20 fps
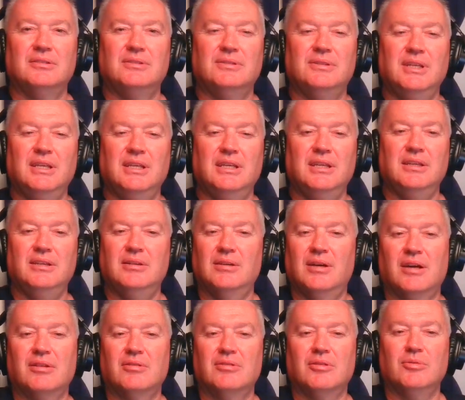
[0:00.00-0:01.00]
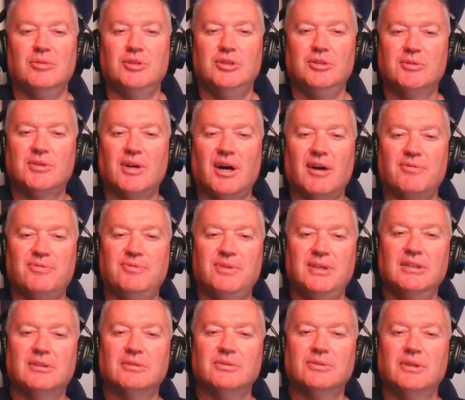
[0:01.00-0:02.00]
the, I don't know, Utah
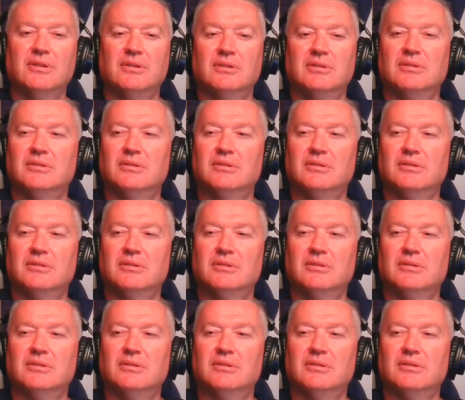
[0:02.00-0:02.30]
Field?